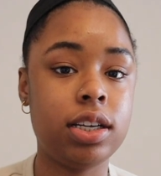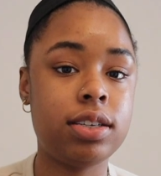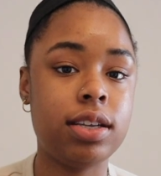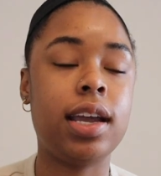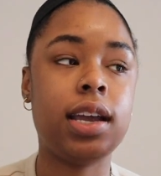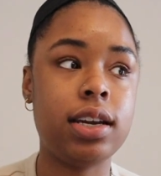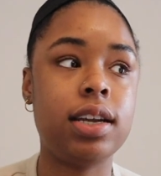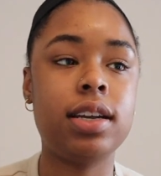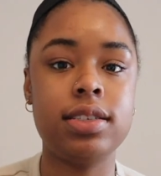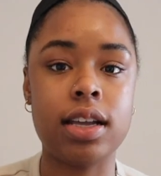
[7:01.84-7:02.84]
exam. an
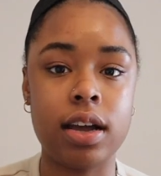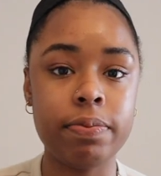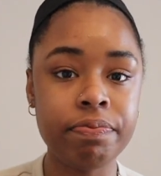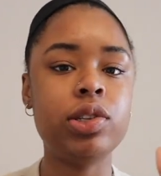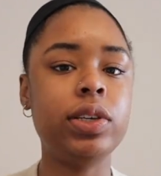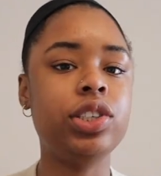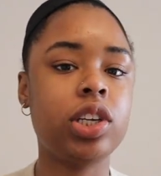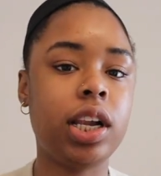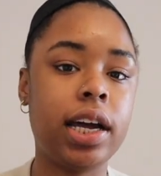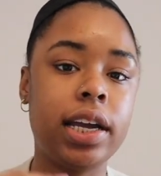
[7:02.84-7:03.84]
exam between
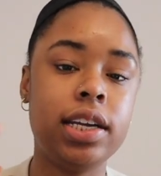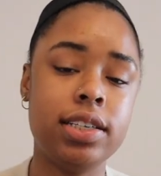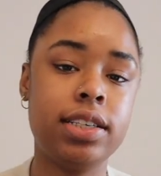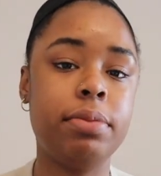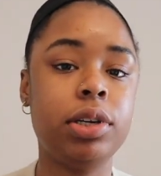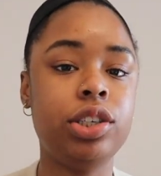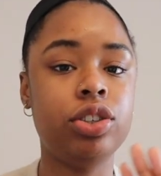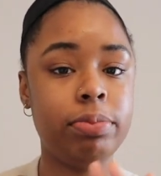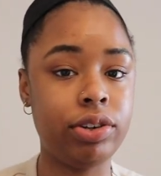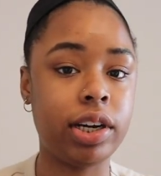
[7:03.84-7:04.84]
July and December, you
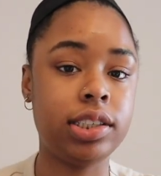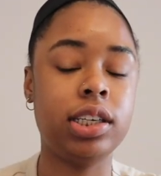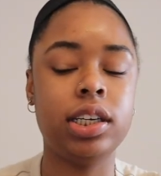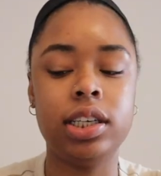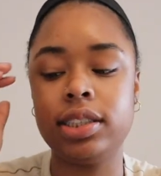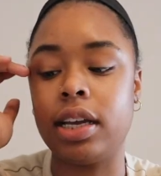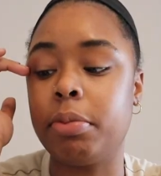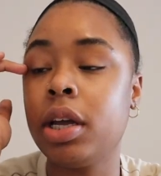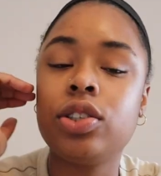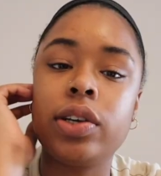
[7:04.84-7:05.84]
should be writing an
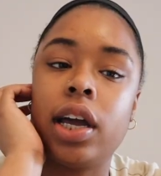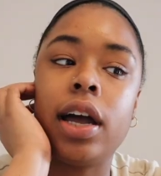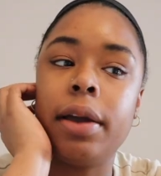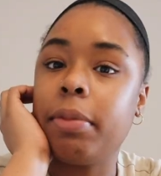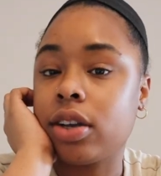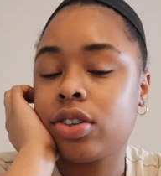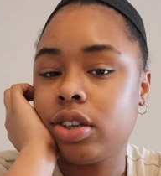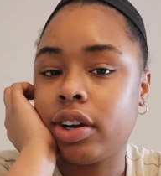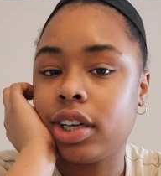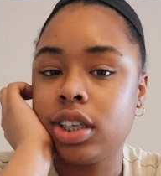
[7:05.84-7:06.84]
exam. So yeah, I'm
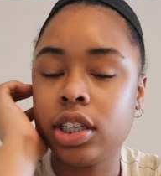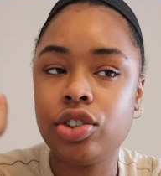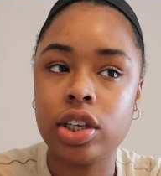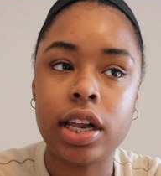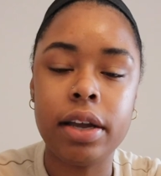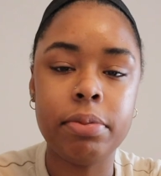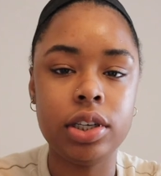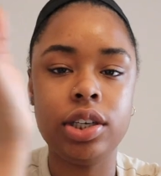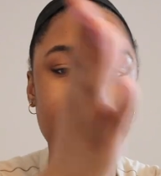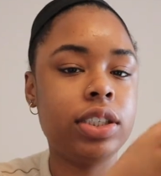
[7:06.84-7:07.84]
actually writing in July,
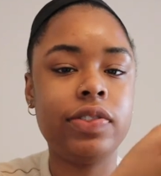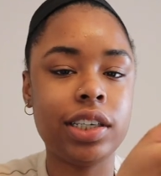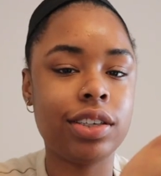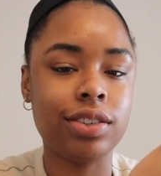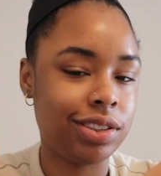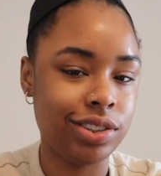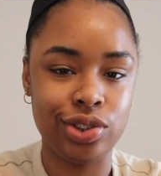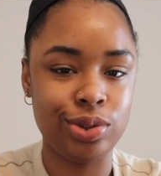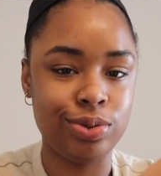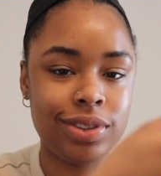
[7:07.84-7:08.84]
but you know, it's very close to
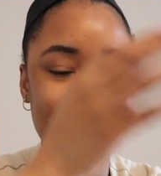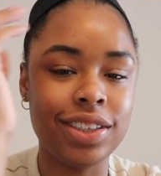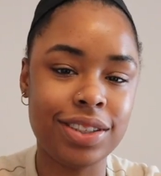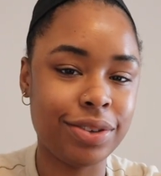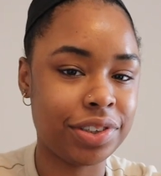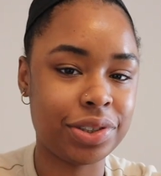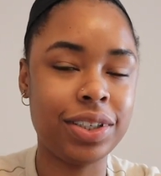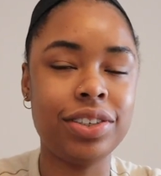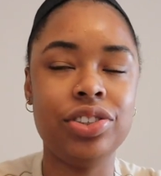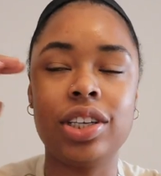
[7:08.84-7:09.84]
June because the first
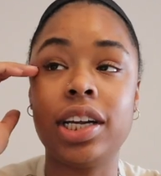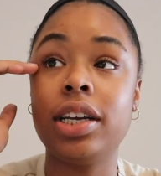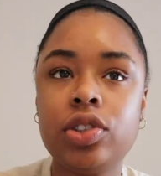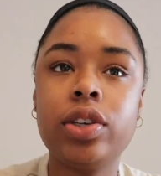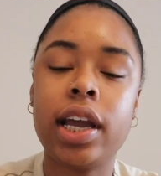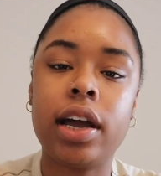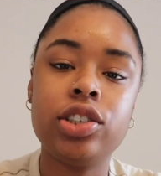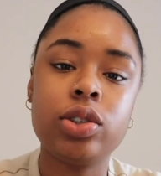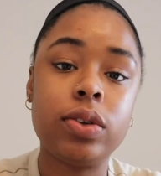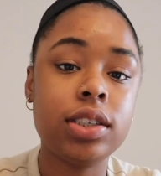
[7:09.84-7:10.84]
week of July. So yeah, I
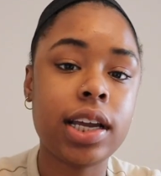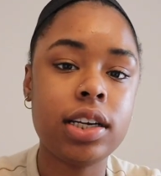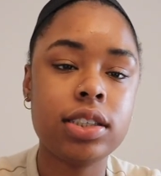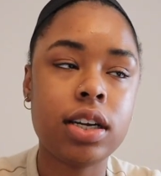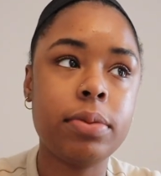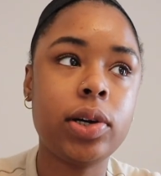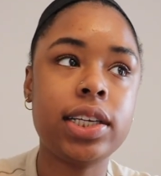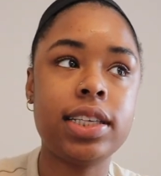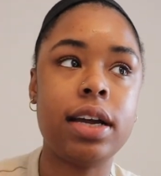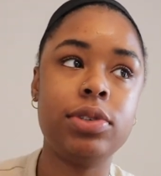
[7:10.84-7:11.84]
just want to kind of talk about
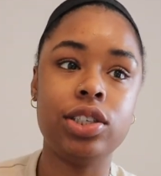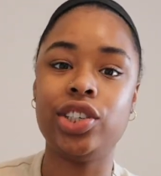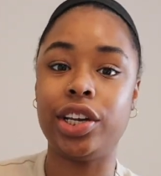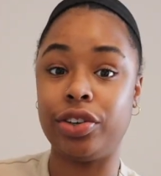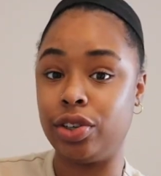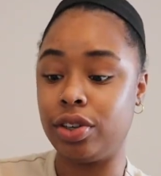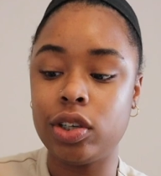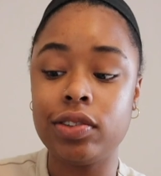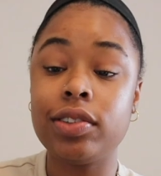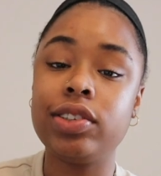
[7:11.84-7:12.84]
exams in general.
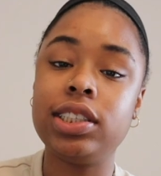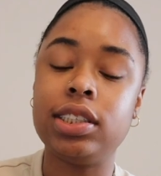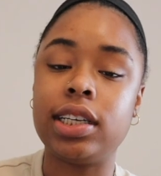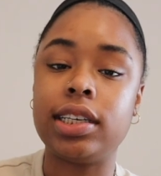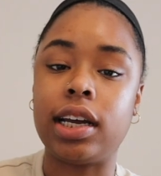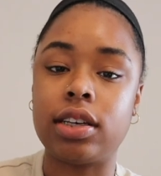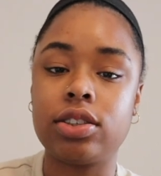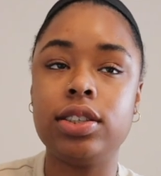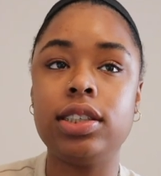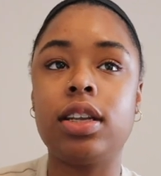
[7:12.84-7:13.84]
One of the reasons I
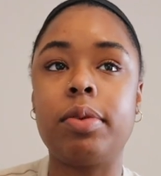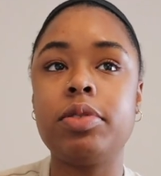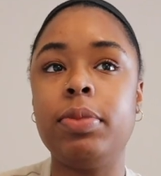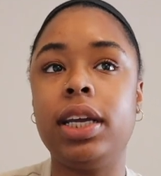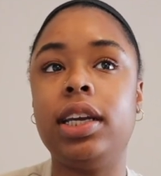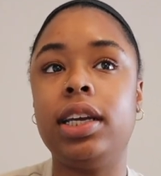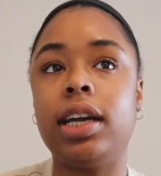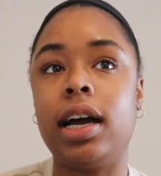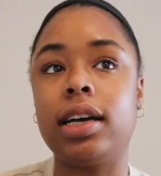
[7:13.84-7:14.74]
actually stopped making